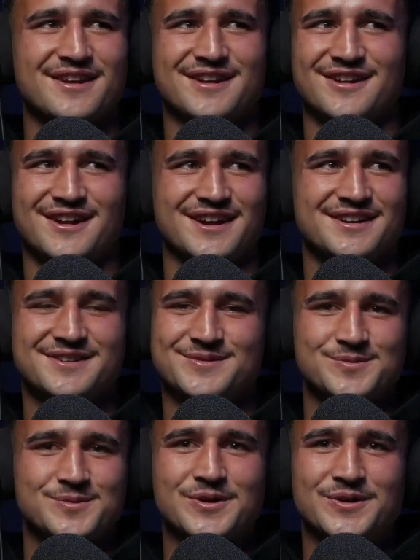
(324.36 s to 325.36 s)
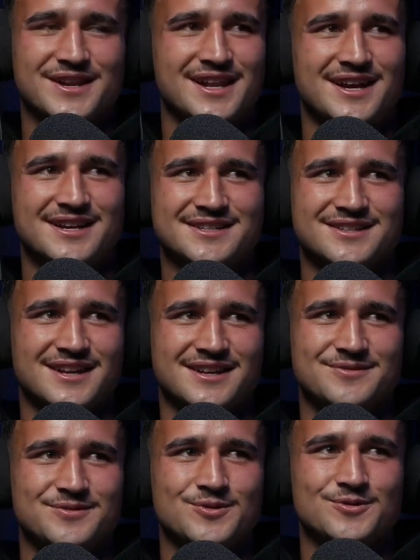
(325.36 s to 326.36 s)
around like world class, like
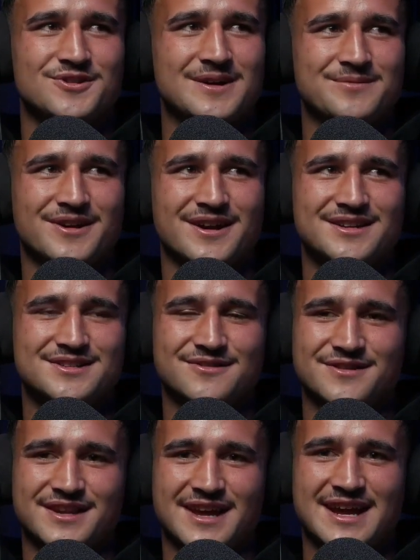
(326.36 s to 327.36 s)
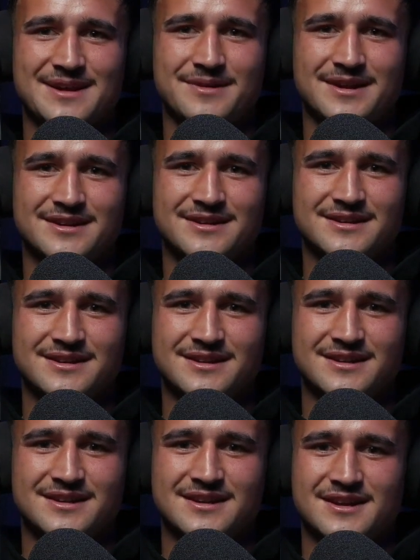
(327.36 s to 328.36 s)
all time greats of the game, and
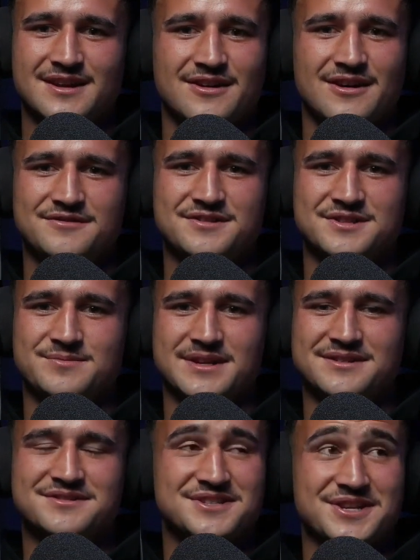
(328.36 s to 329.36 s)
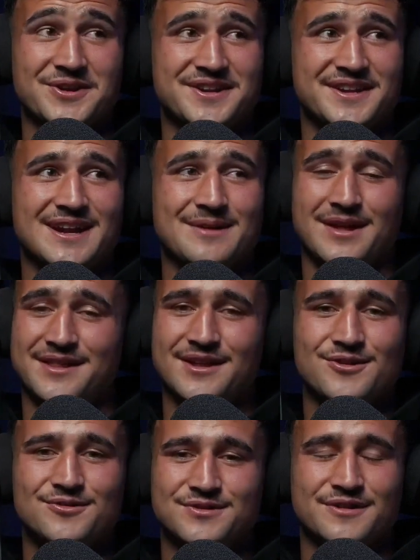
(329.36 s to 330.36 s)
I've just been soaking it up. Like
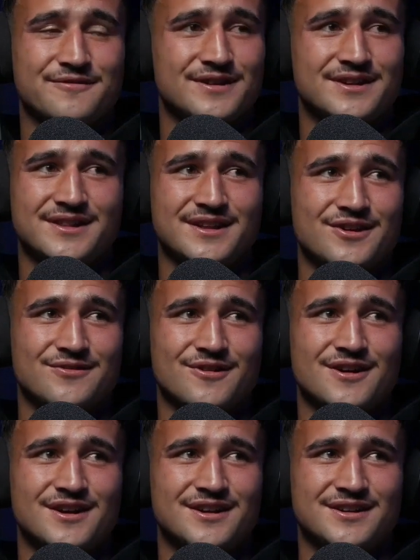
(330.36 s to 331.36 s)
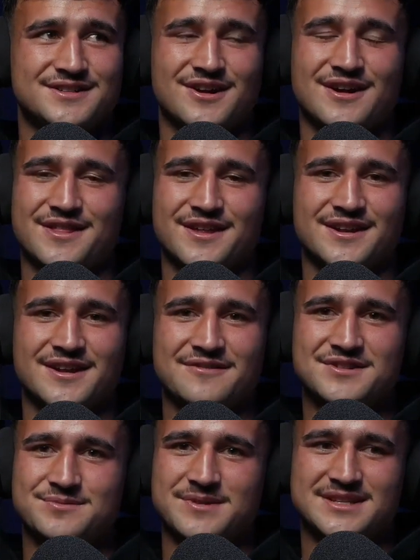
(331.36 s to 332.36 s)
they're all different in their own right. So I think
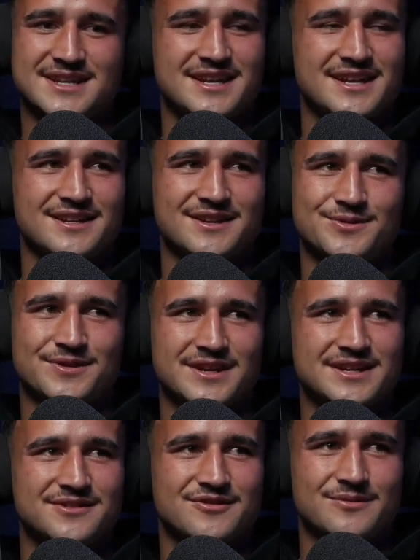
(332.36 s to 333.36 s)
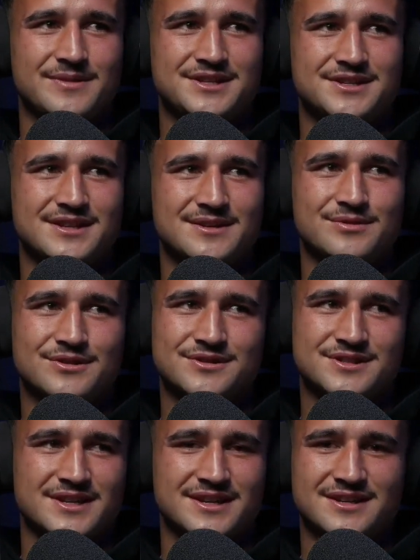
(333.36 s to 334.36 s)
I've just been taking little things from each of their
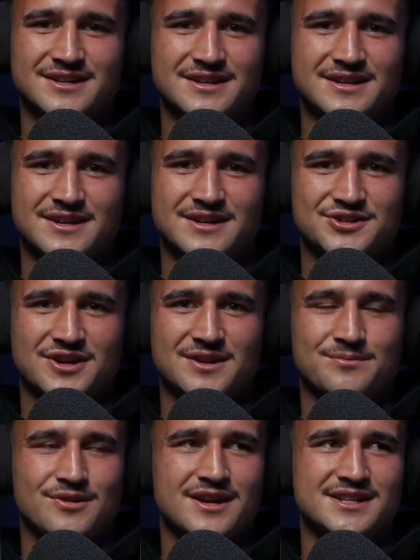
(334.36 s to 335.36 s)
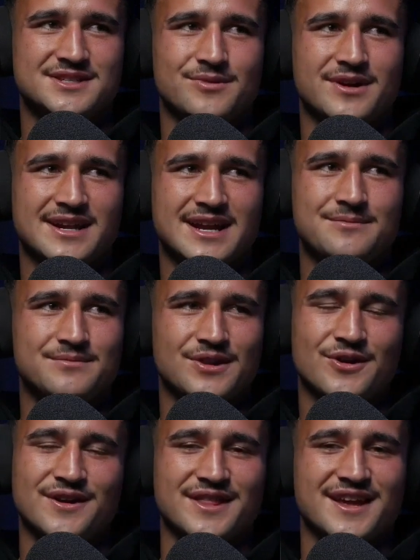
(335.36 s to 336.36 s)
books and trying to apply them to my game,
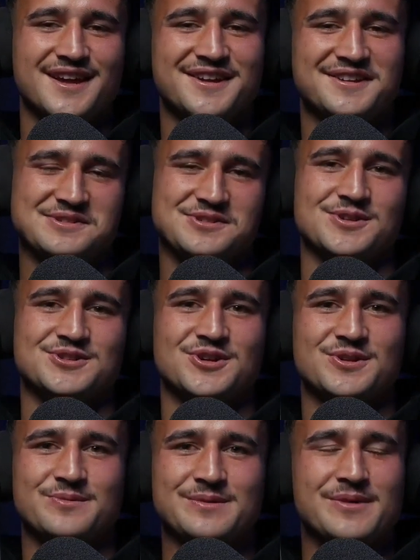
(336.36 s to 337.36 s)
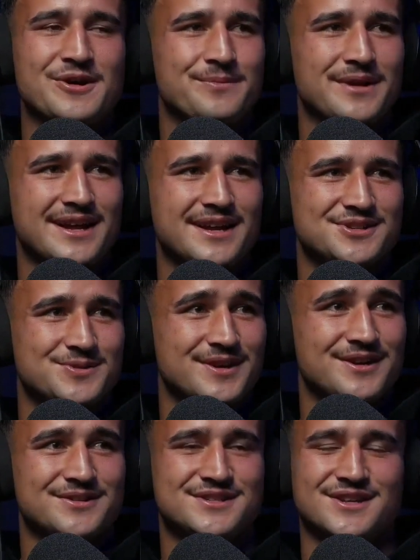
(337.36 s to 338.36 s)
knowing that I'm sort of trying to be my own player as
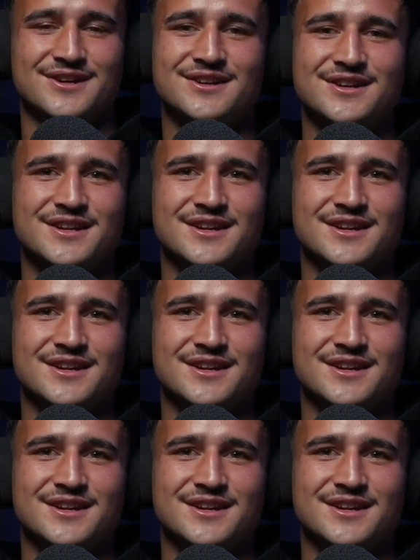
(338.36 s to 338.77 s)
well. Yeah. So